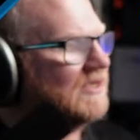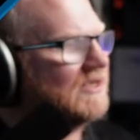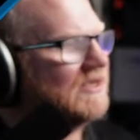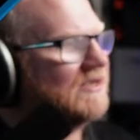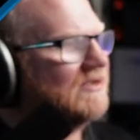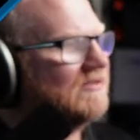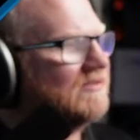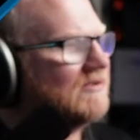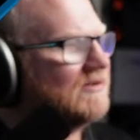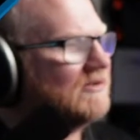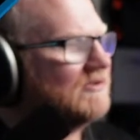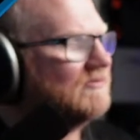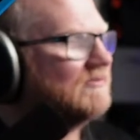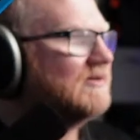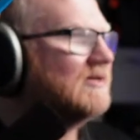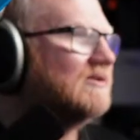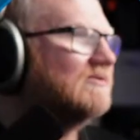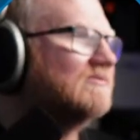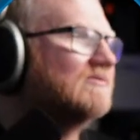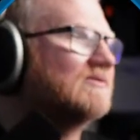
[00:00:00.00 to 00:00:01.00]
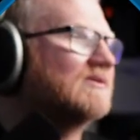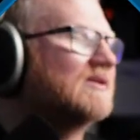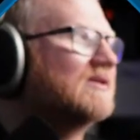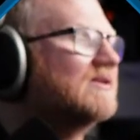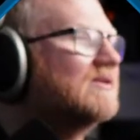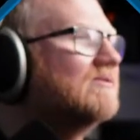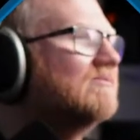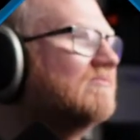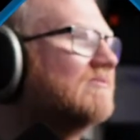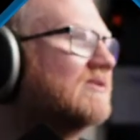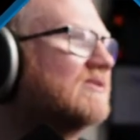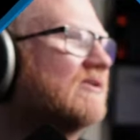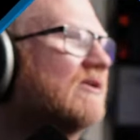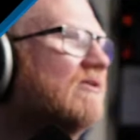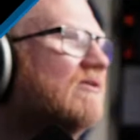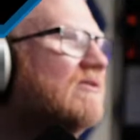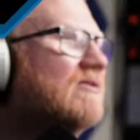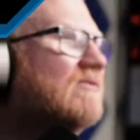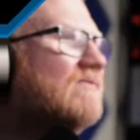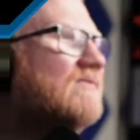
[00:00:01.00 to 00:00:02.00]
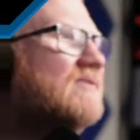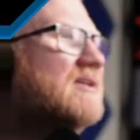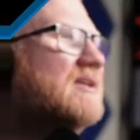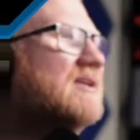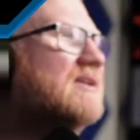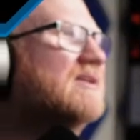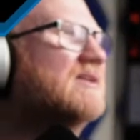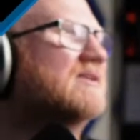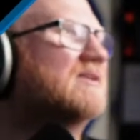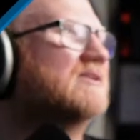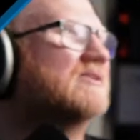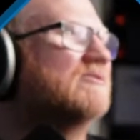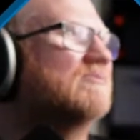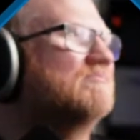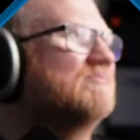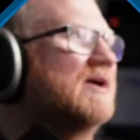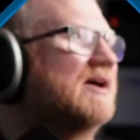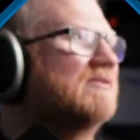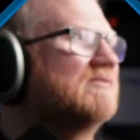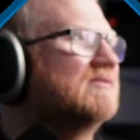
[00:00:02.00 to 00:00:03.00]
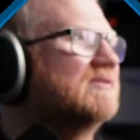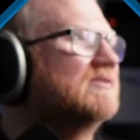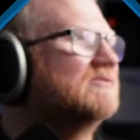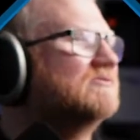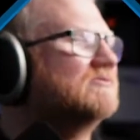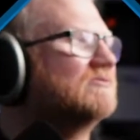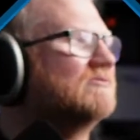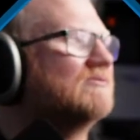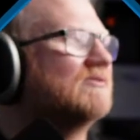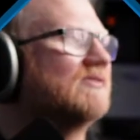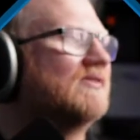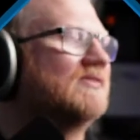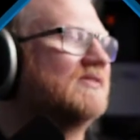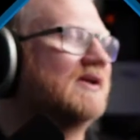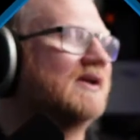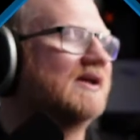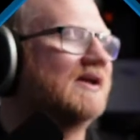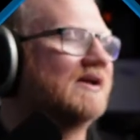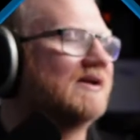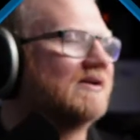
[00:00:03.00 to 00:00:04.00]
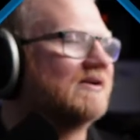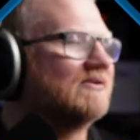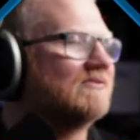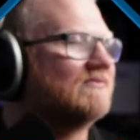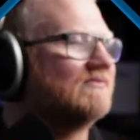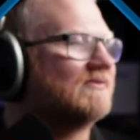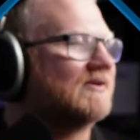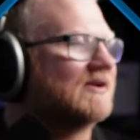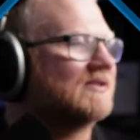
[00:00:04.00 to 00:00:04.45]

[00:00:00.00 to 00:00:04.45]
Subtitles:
ease a newer user in with all of the mouse control that they have,